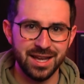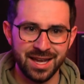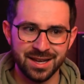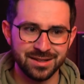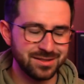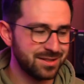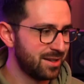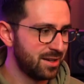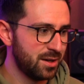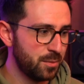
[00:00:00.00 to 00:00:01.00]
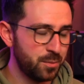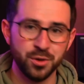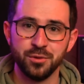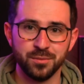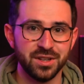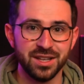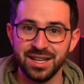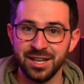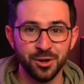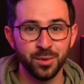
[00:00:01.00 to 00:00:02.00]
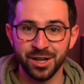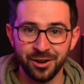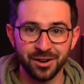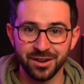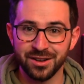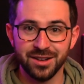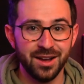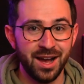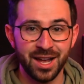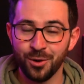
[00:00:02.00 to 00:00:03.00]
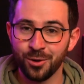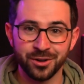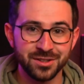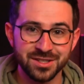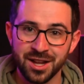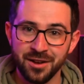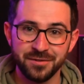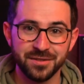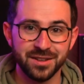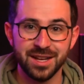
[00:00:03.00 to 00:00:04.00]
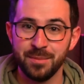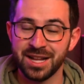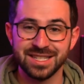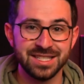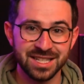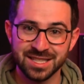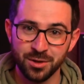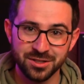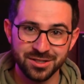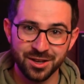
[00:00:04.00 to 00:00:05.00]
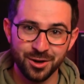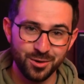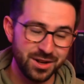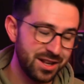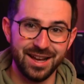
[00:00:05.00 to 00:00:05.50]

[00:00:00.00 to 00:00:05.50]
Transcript: And boom, here we are. I ordered stuff about 6 months ago,